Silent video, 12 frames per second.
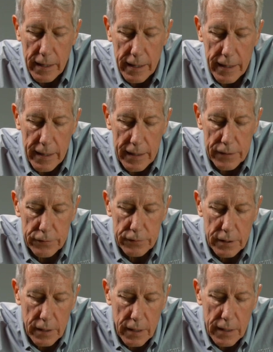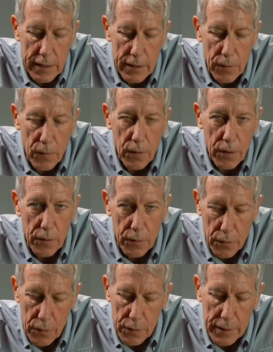is
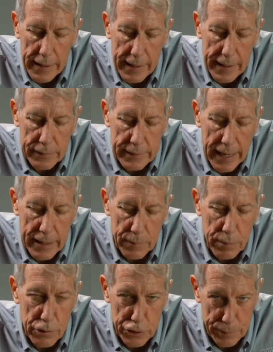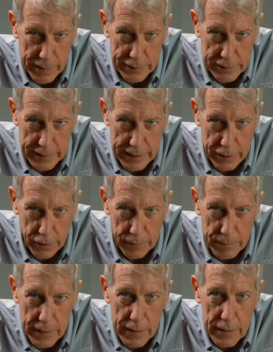it's got a push button
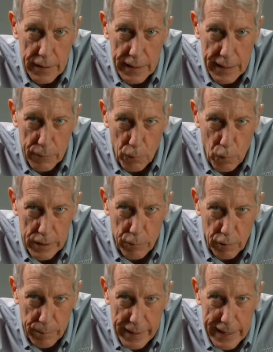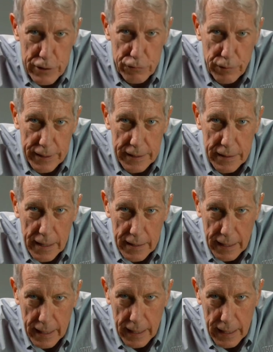here. When we're measuring
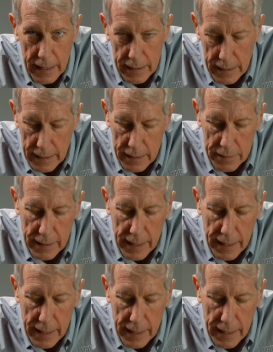megs,